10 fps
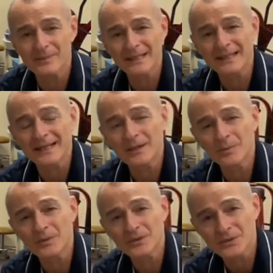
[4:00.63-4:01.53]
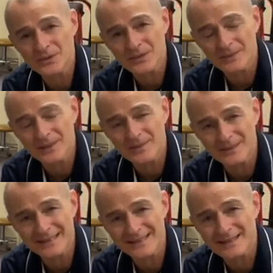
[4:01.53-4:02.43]
and might help reduce some of the
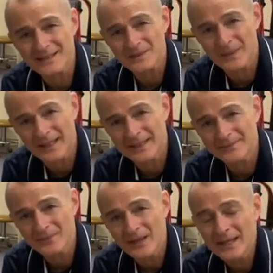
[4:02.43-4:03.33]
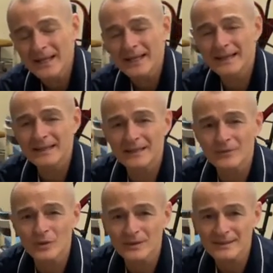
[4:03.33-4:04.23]
meniscus pain. And then,
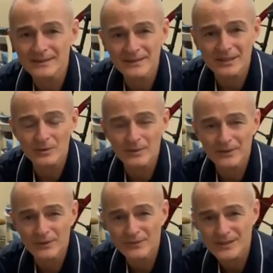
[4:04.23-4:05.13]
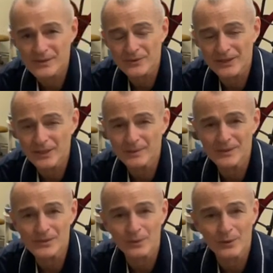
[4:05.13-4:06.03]
of course, consult with your physical
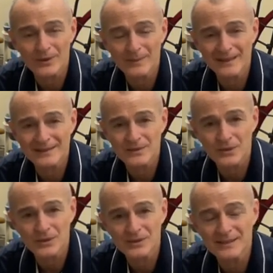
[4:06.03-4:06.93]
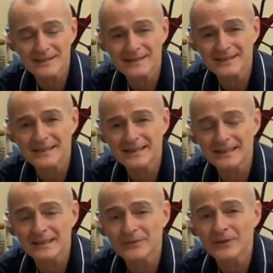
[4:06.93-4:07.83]
therapist or orthopedic surgeon to see
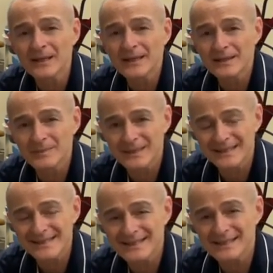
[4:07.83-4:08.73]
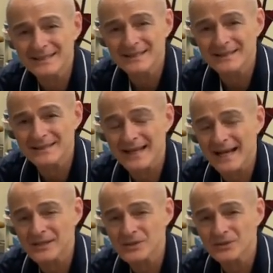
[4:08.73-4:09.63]
if the meniscus is
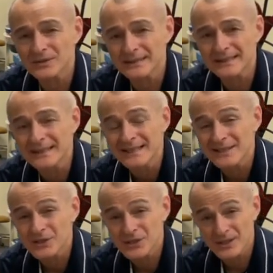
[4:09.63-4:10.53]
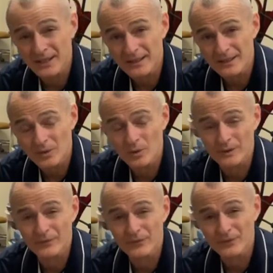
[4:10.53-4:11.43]
actually stuck
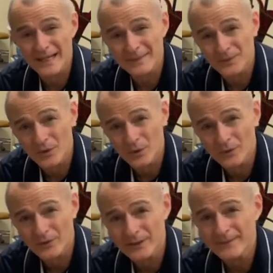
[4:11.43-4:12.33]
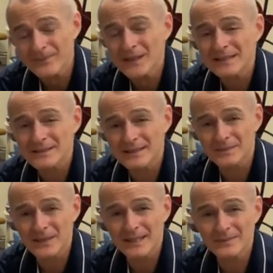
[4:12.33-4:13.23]
or flapped over.
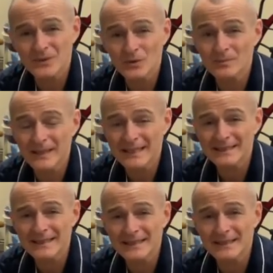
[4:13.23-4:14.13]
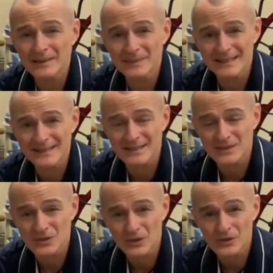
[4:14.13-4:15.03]
Sometimes you may need a
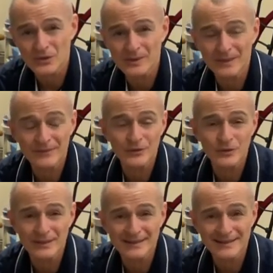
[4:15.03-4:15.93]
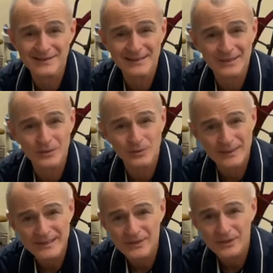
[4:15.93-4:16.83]
meniscus surgery, but if you look at the clinical
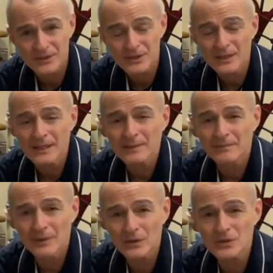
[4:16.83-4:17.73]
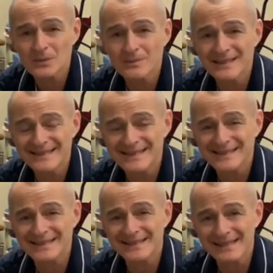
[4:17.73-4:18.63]
research, most
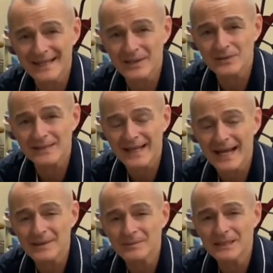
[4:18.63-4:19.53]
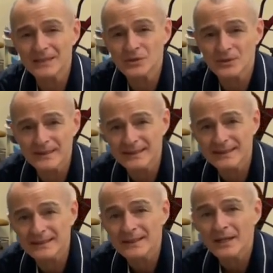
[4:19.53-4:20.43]
meniscus tears can be
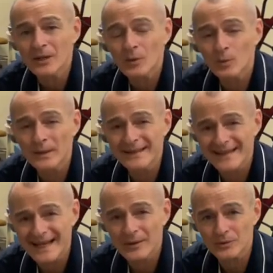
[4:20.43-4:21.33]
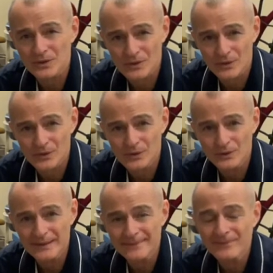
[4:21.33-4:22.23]
treated without
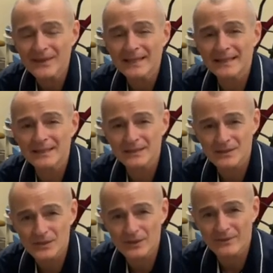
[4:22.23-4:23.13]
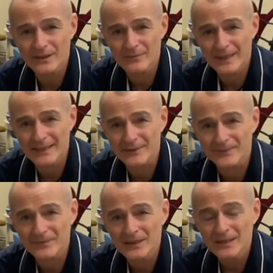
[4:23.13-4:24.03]
surgery in a conservative manner.
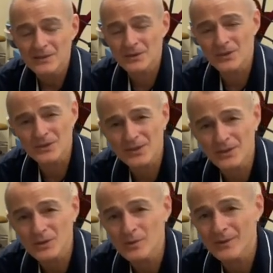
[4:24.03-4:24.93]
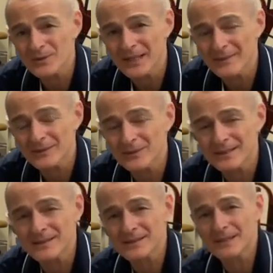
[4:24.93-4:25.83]
So those are the two most common
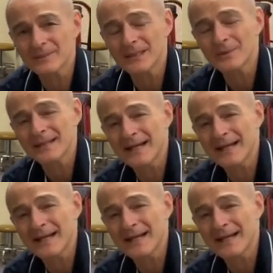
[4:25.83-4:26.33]
reasons somebody would